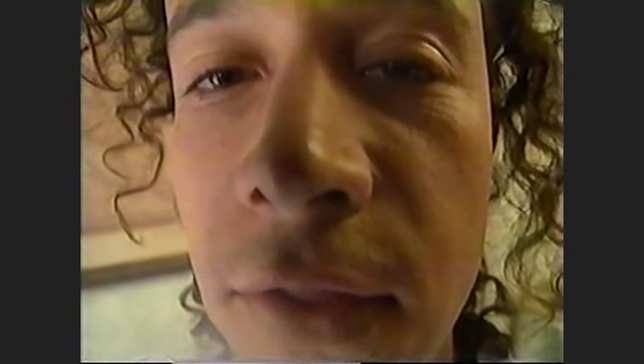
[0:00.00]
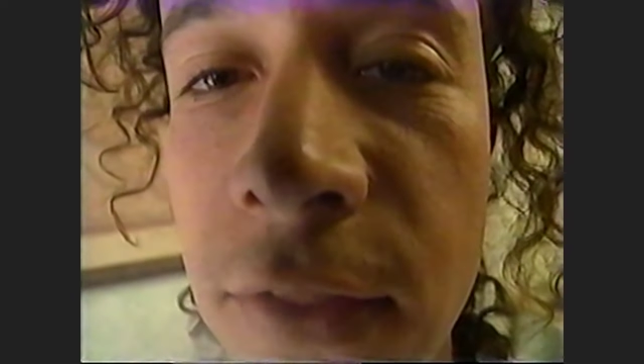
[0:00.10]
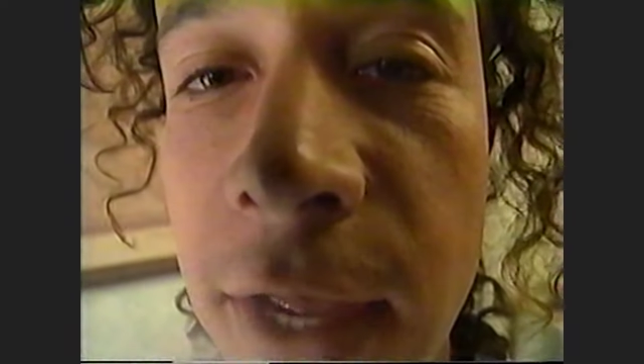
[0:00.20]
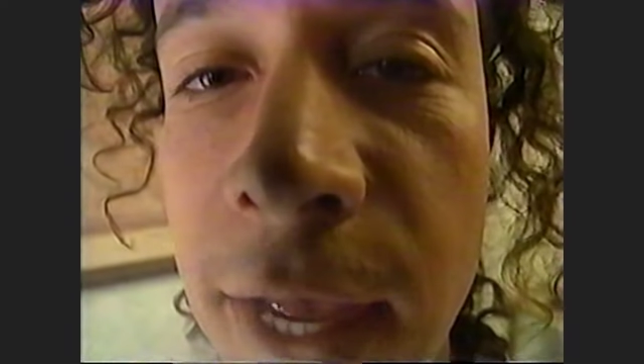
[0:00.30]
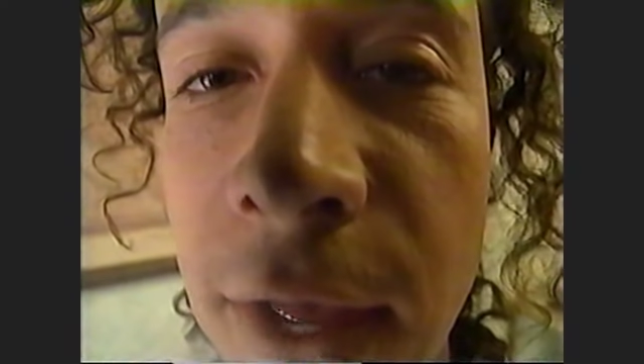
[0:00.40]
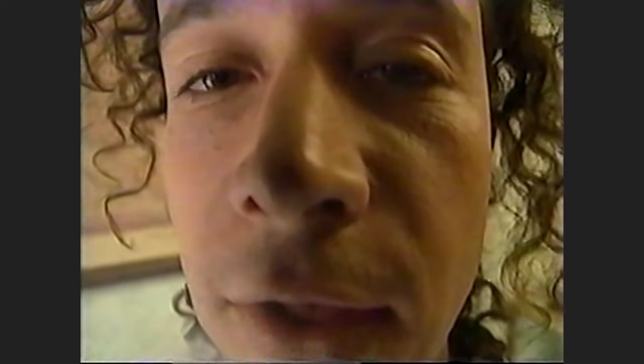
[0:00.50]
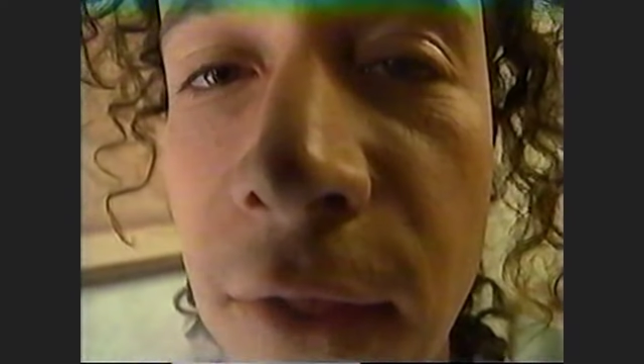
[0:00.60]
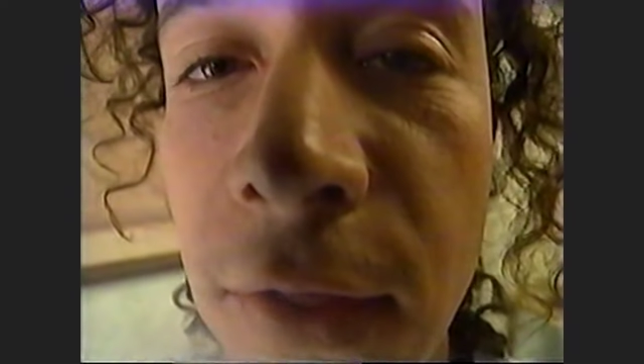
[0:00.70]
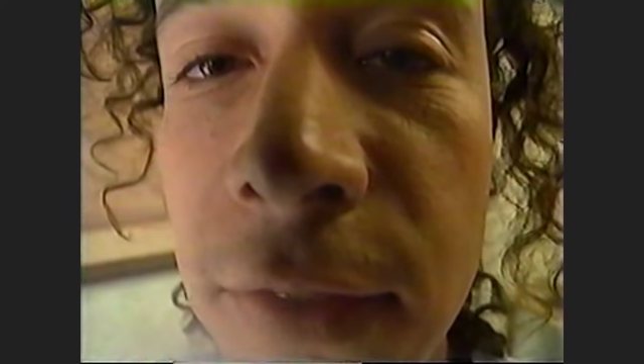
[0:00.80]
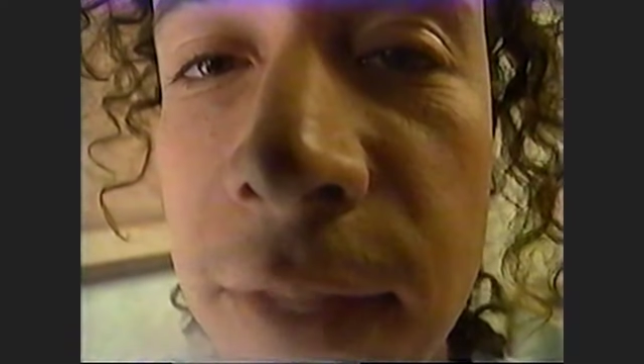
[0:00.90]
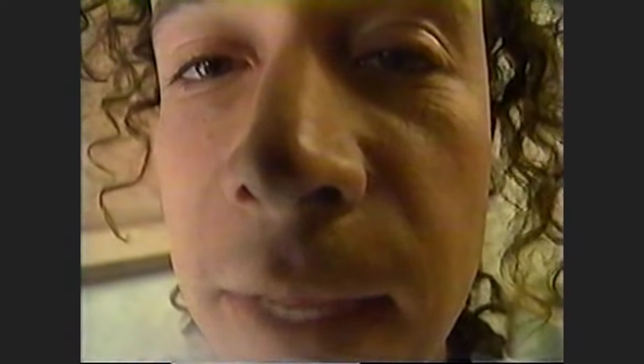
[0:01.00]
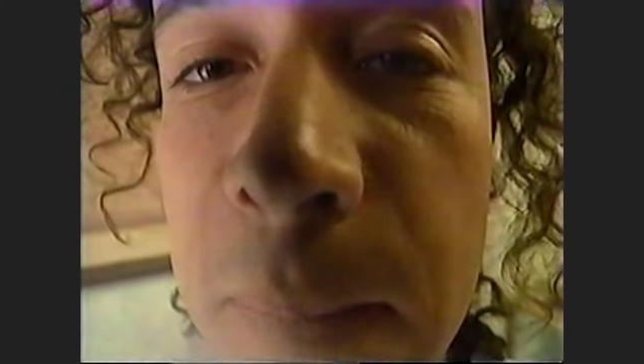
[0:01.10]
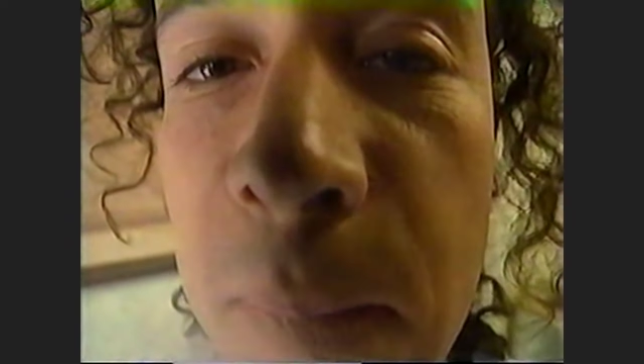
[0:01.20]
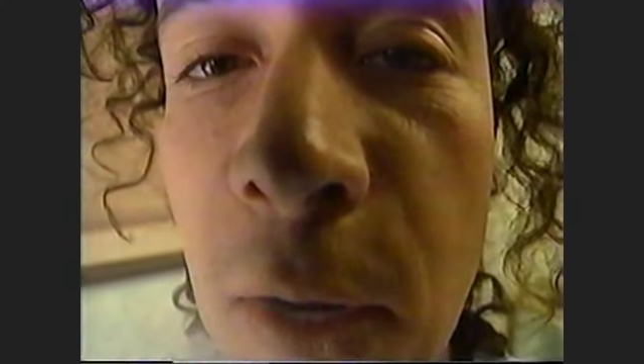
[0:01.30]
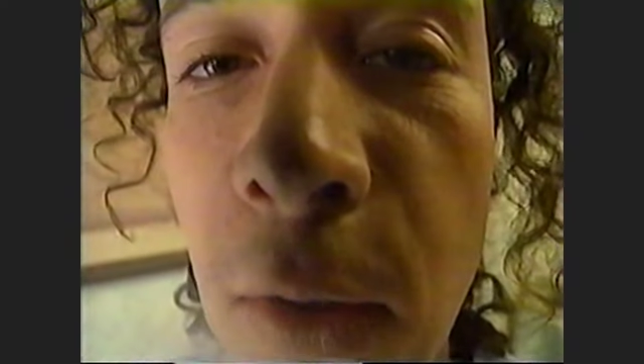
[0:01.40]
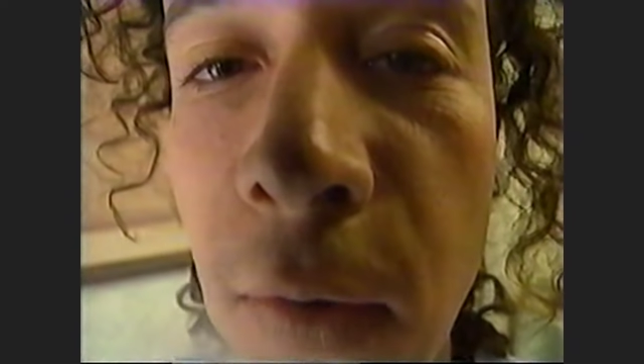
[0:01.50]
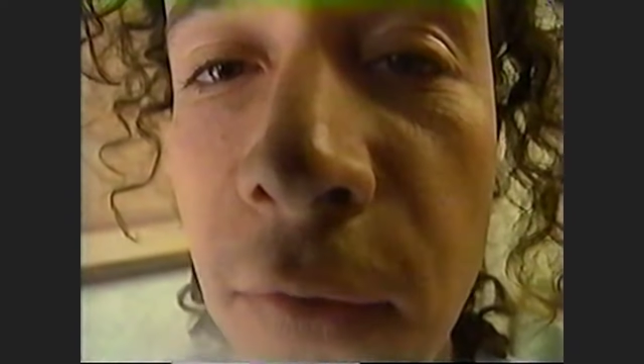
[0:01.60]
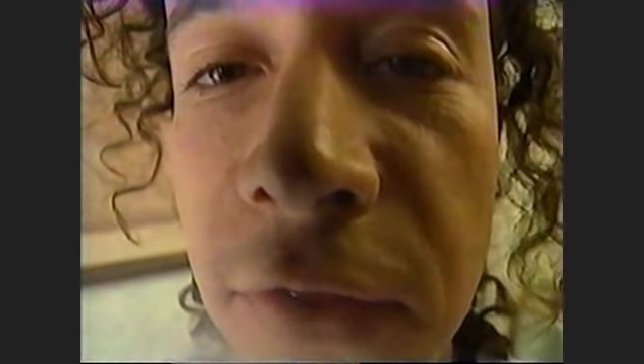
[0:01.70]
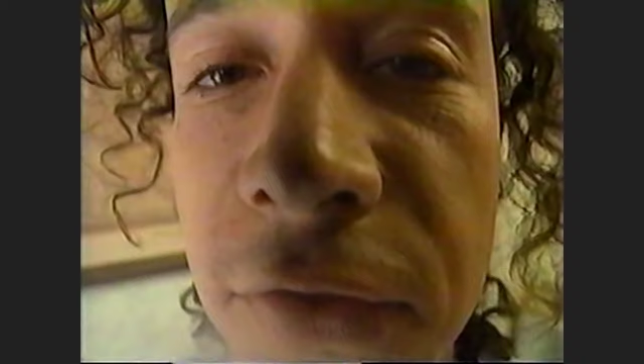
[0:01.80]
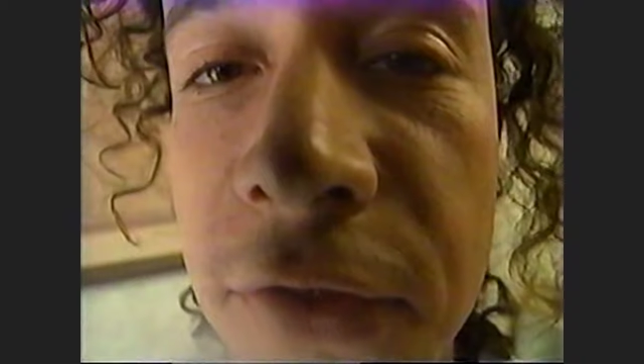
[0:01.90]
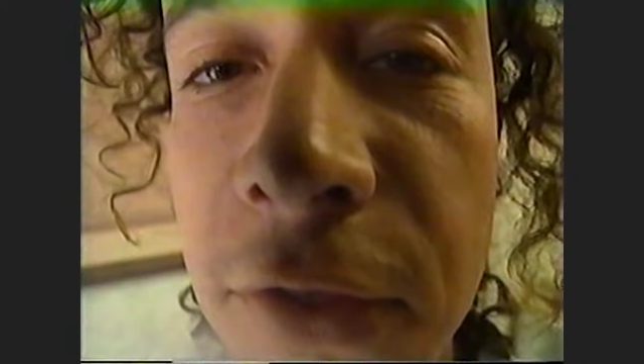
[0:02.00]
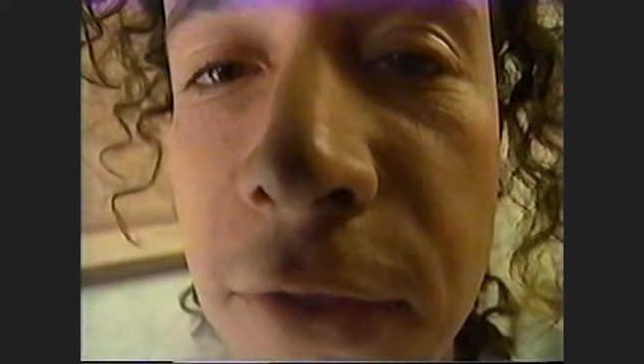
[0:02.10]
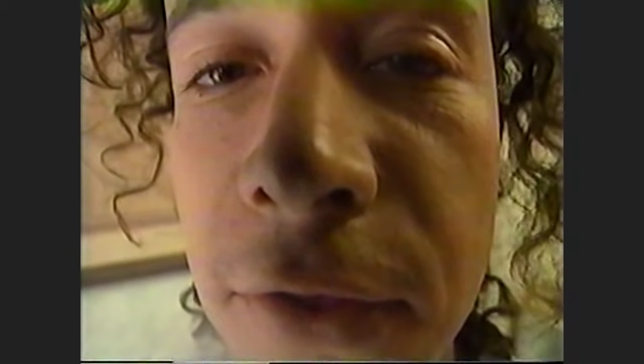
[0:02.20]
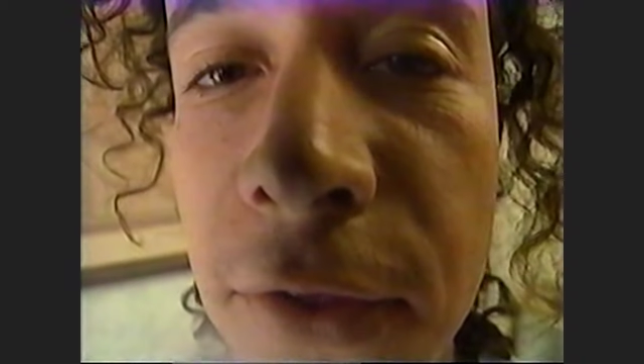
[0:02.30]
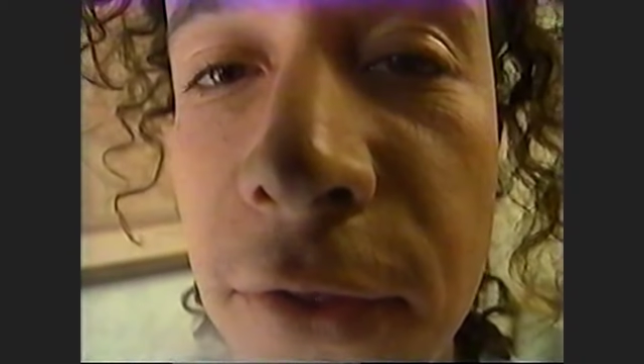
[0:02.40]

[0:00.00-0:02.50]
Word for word: down deep below the sea.